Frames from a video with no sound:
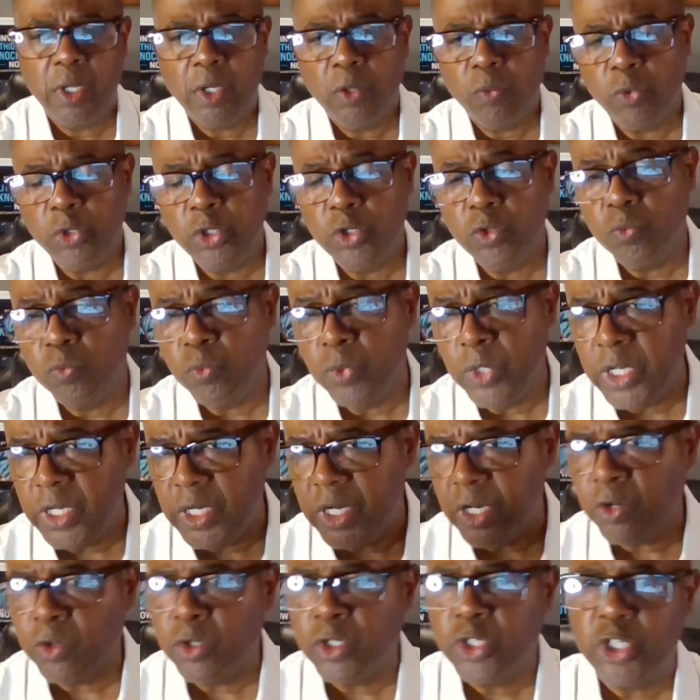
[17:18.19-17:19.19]
When you need
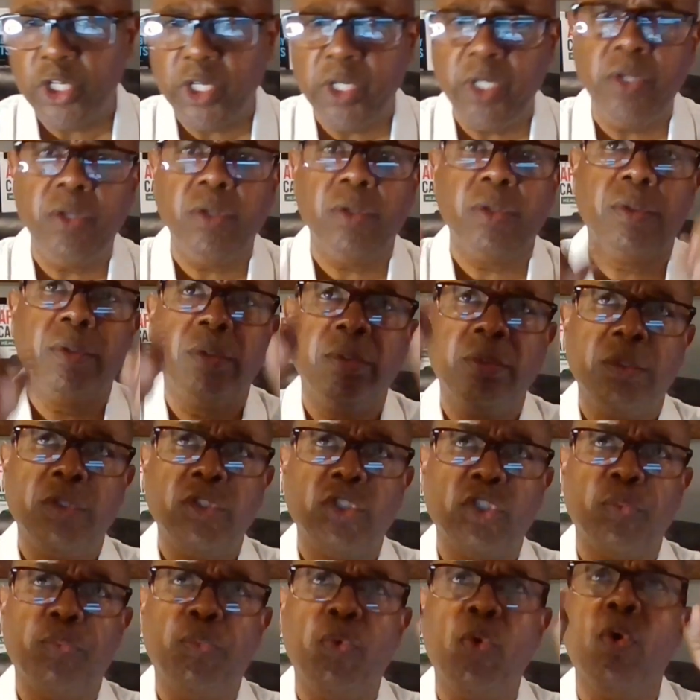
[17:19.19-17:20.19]
energy,
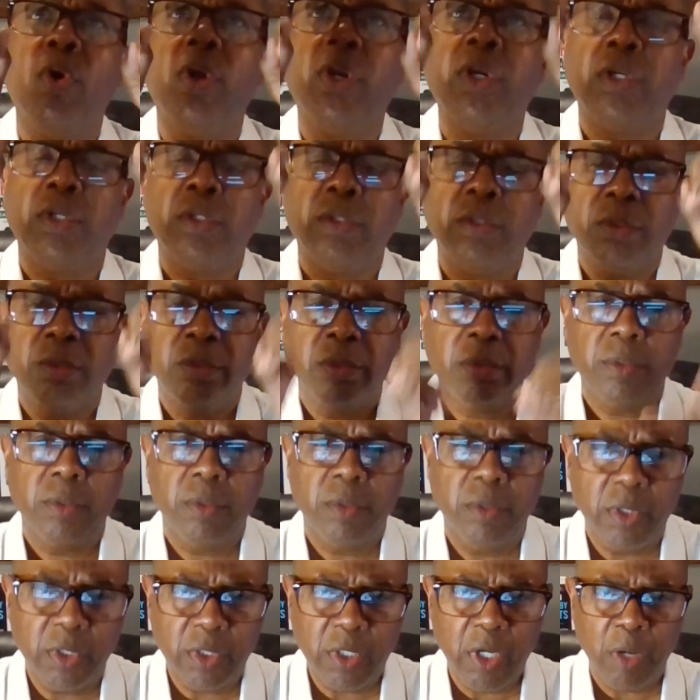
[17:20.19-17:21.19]
support,
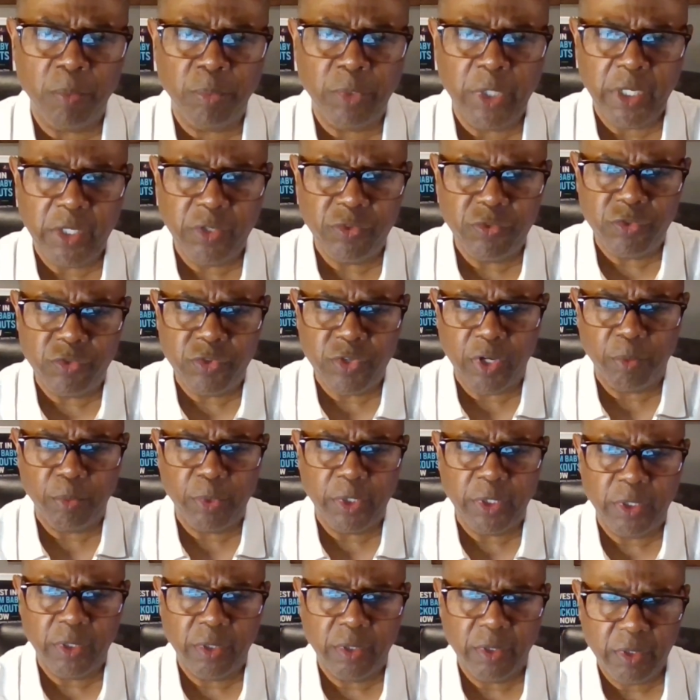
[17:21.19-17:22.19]
look up, ladies and
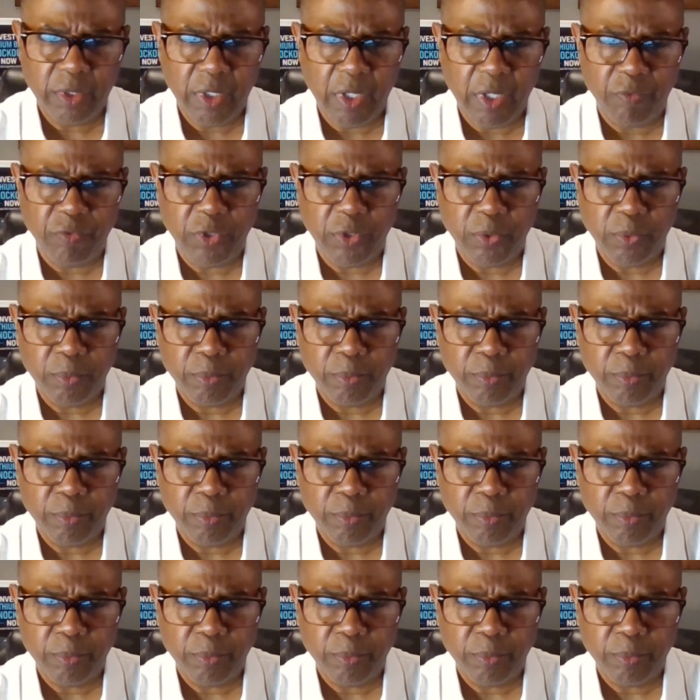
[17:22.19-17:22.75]
gentlemen. Love you.